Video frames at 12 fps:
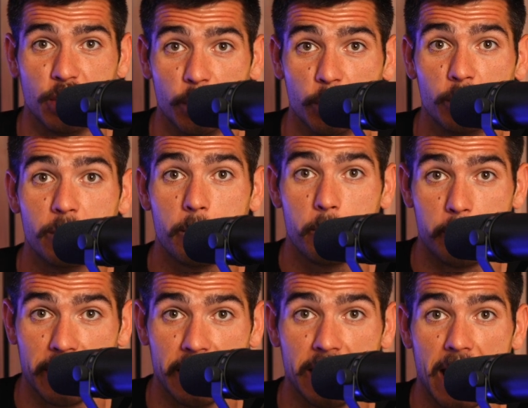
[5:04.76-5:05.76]
you
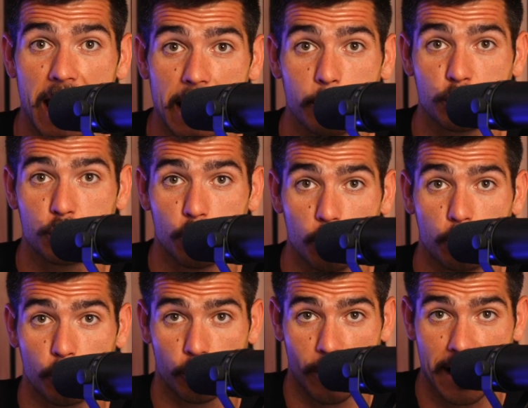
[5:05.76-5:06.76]
be able to
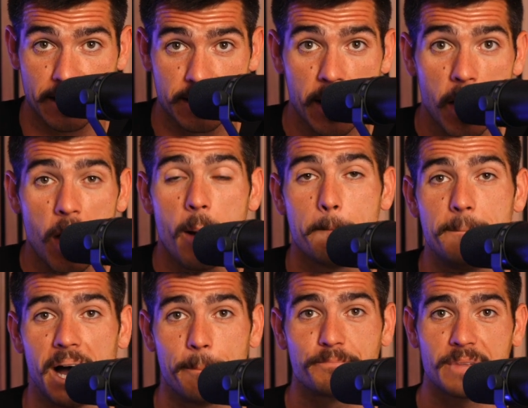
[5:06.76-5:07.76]
progress.
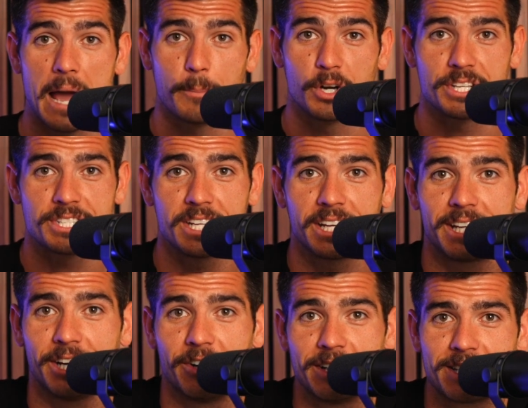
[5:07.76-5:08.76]
But I'm going to sit
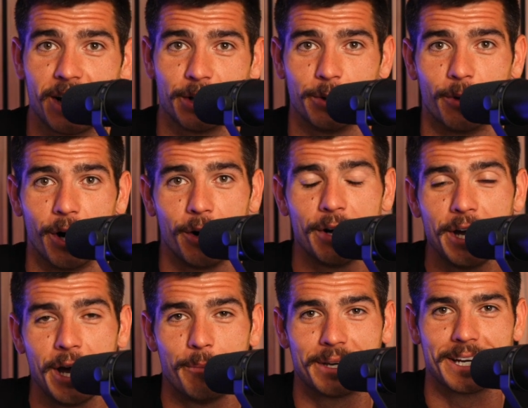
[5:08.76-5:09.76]
here and tell you all,
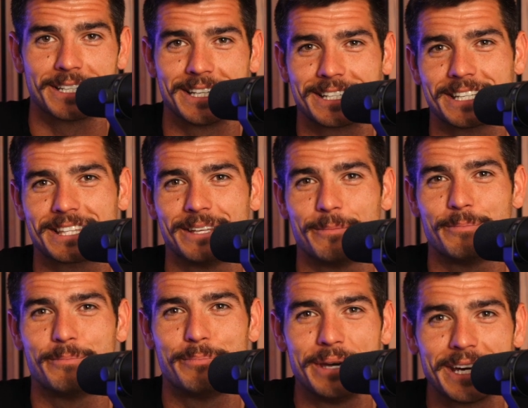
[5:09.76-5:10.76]
because this is the
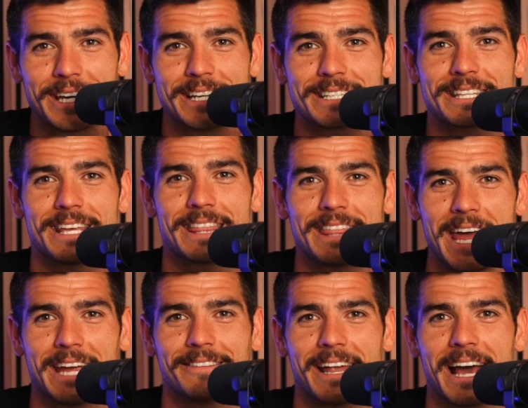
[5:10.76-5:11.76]
biggest
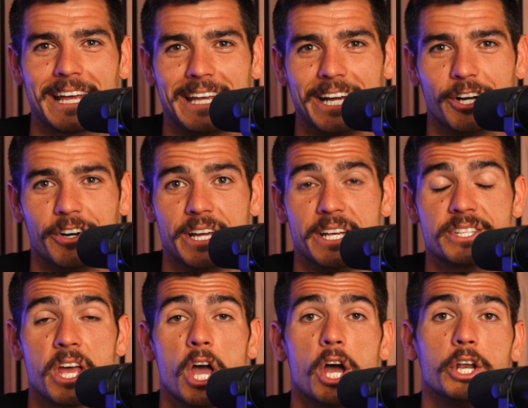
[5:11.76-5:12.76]
thing that I hear is,
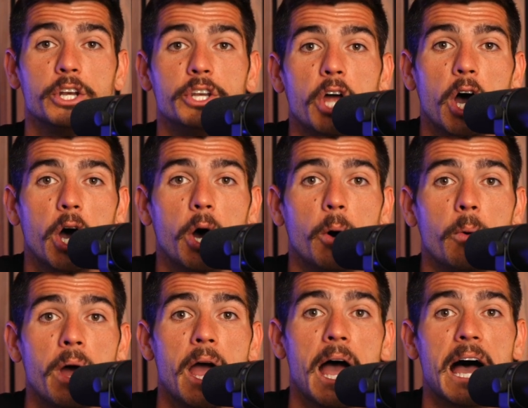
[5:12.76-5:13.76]

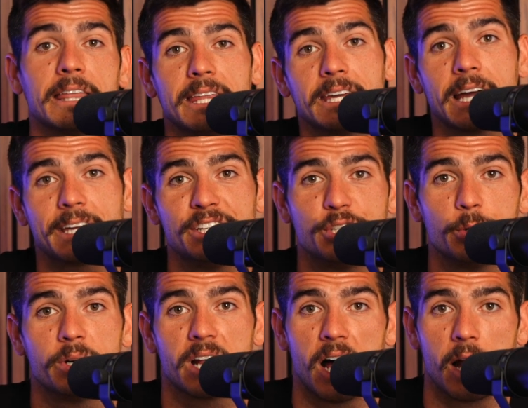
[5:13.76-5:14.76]
no, I think I can
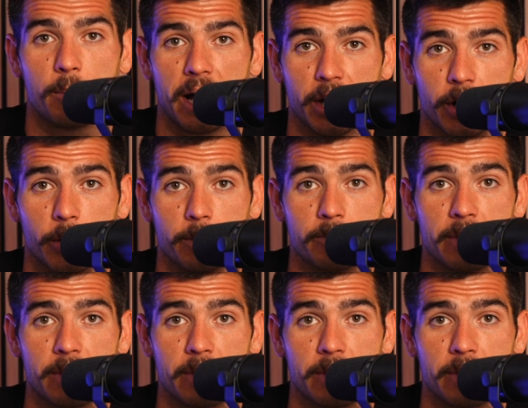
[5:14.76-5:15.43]
do it on my own.